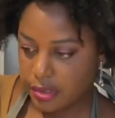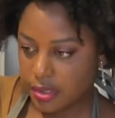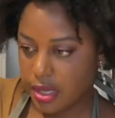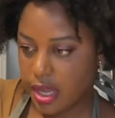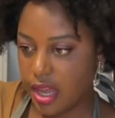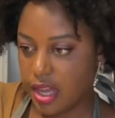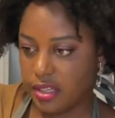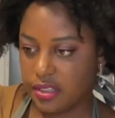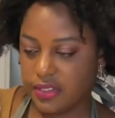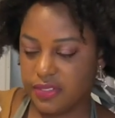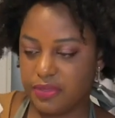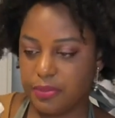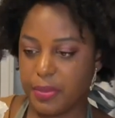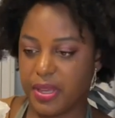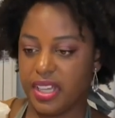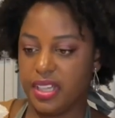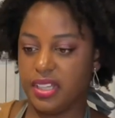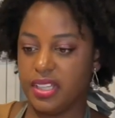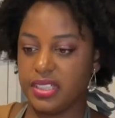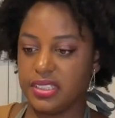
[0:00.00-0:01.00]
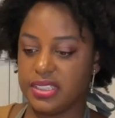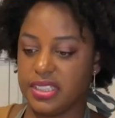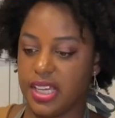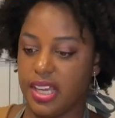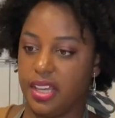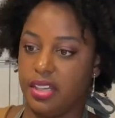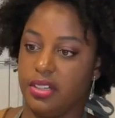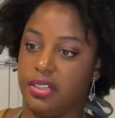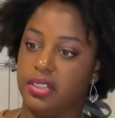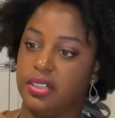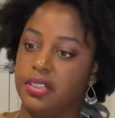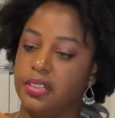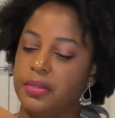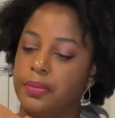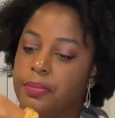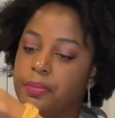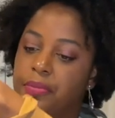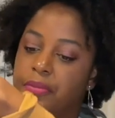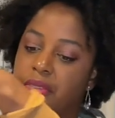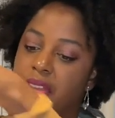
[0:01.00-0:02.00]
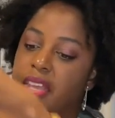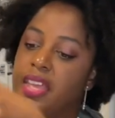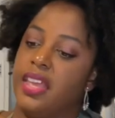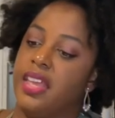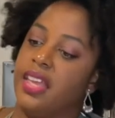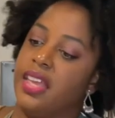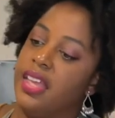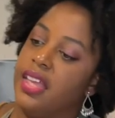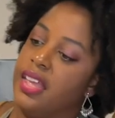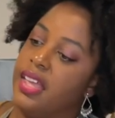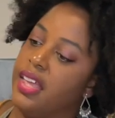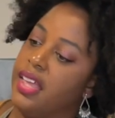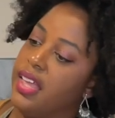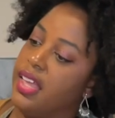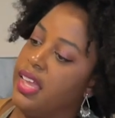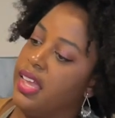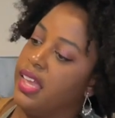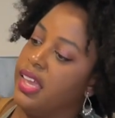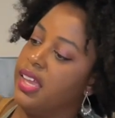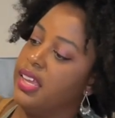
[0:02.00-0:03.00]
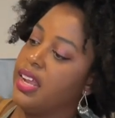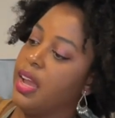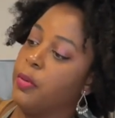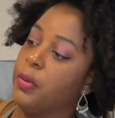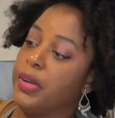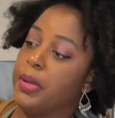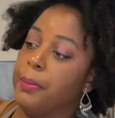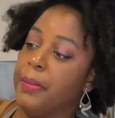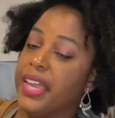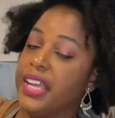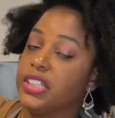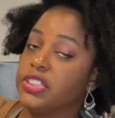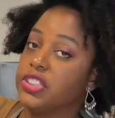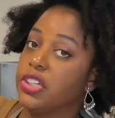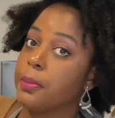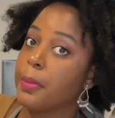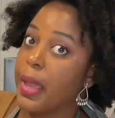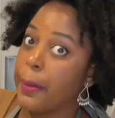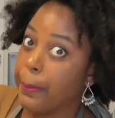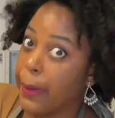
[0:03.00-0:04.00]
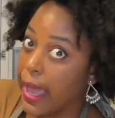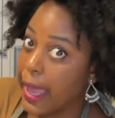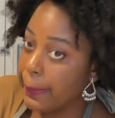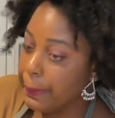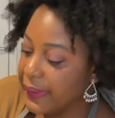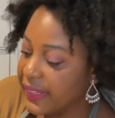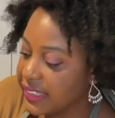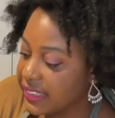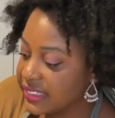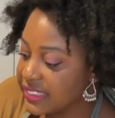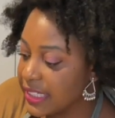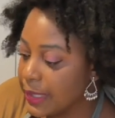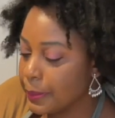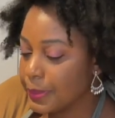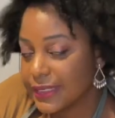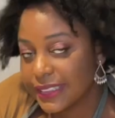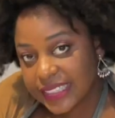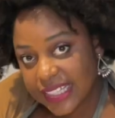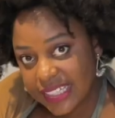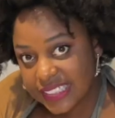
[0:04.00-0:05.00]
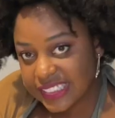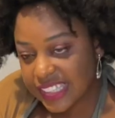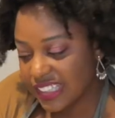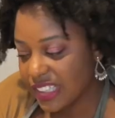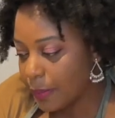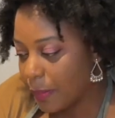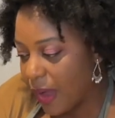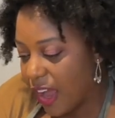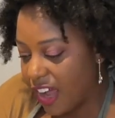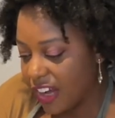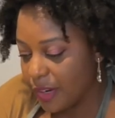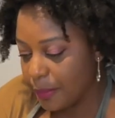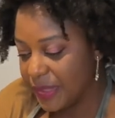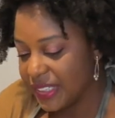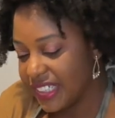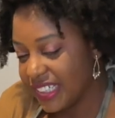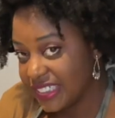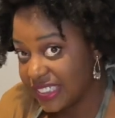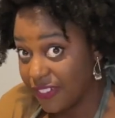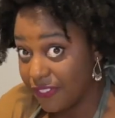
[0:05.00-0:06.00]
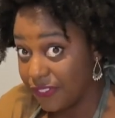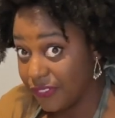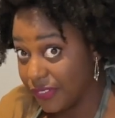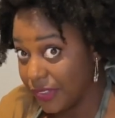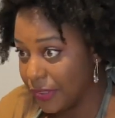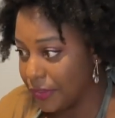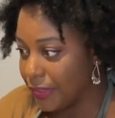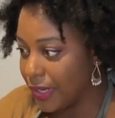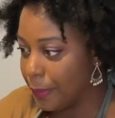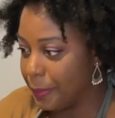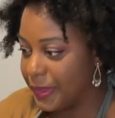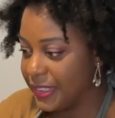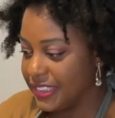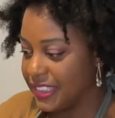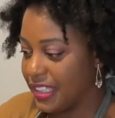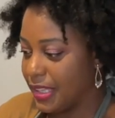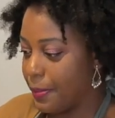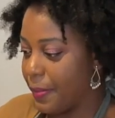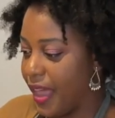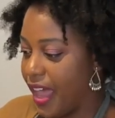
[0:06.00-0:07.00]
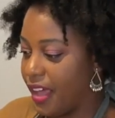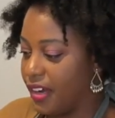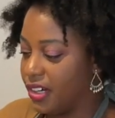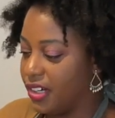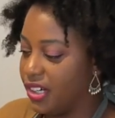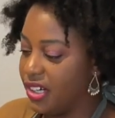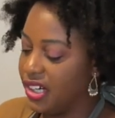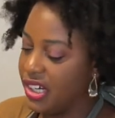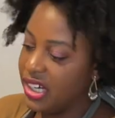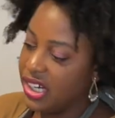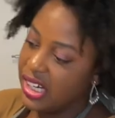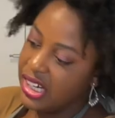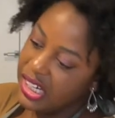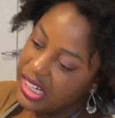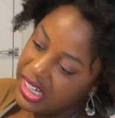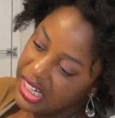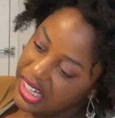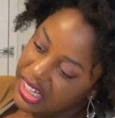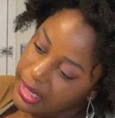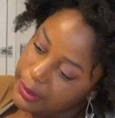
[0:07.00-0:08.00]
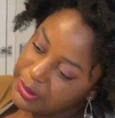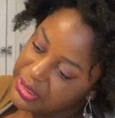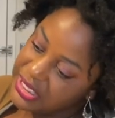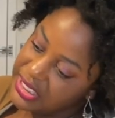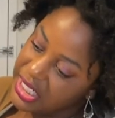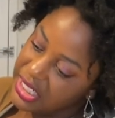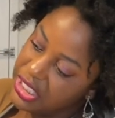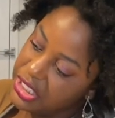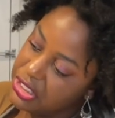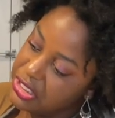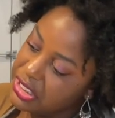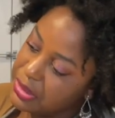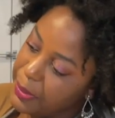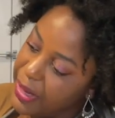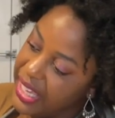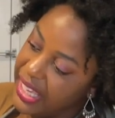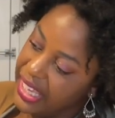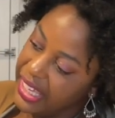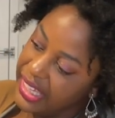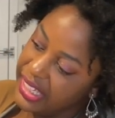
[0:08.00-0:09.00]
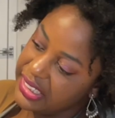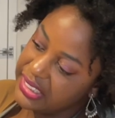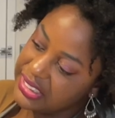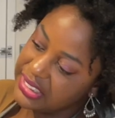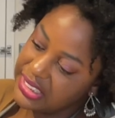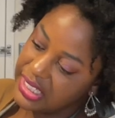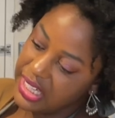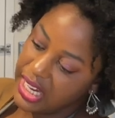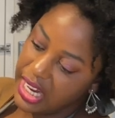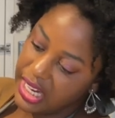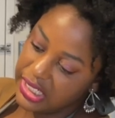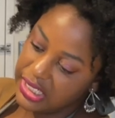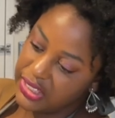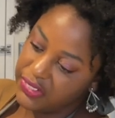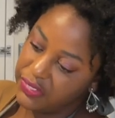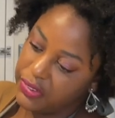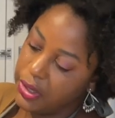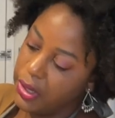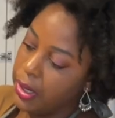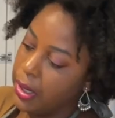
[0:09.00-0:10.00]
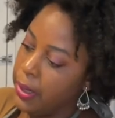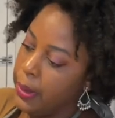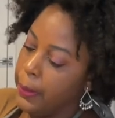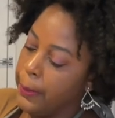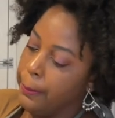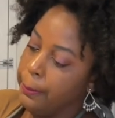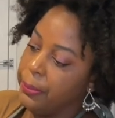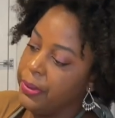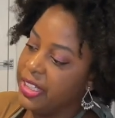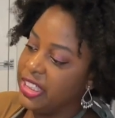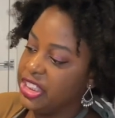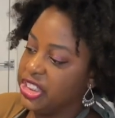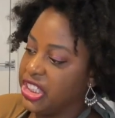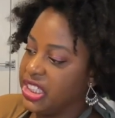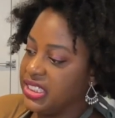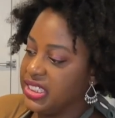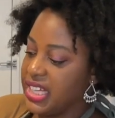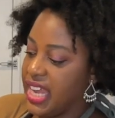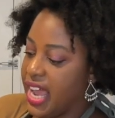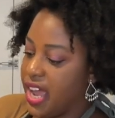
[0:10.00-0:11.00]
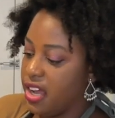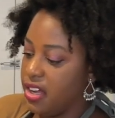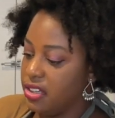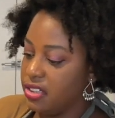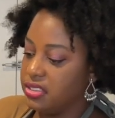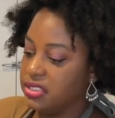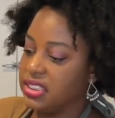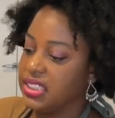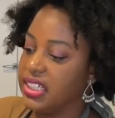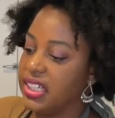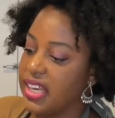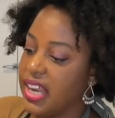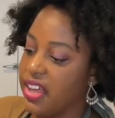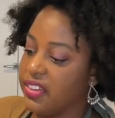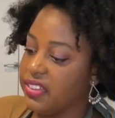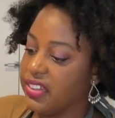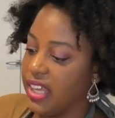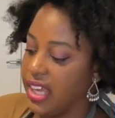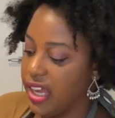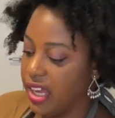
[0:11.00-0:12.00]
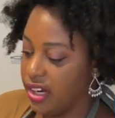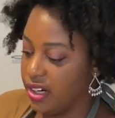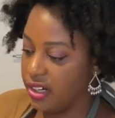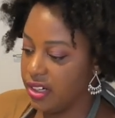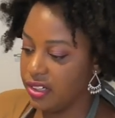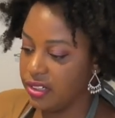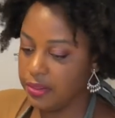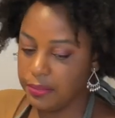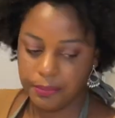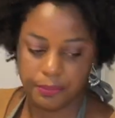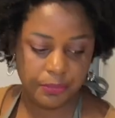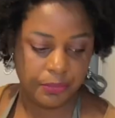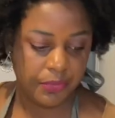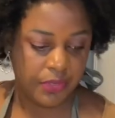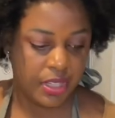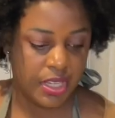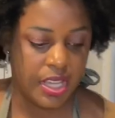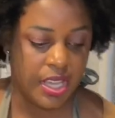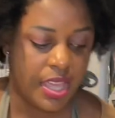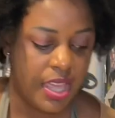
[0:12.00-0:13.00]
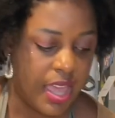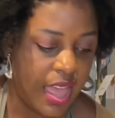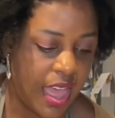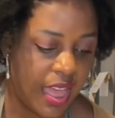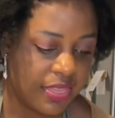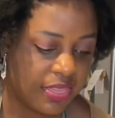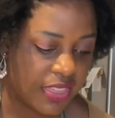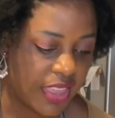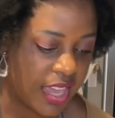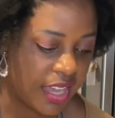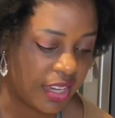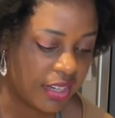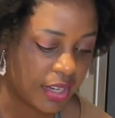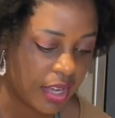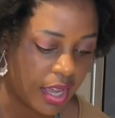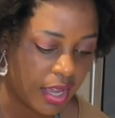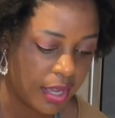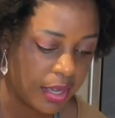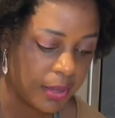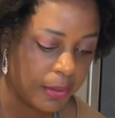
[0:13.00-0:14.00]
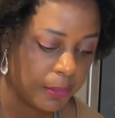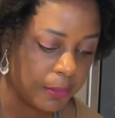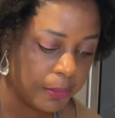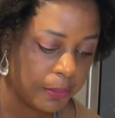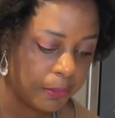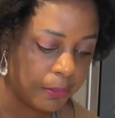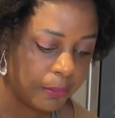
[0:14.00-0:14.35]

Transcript: out of my container. And I wanna make sure my piping tip stays at the bottom and doesn't float up into the batter. And I'm just gonna use my hands to kind of push it down to get out the air. And then I'm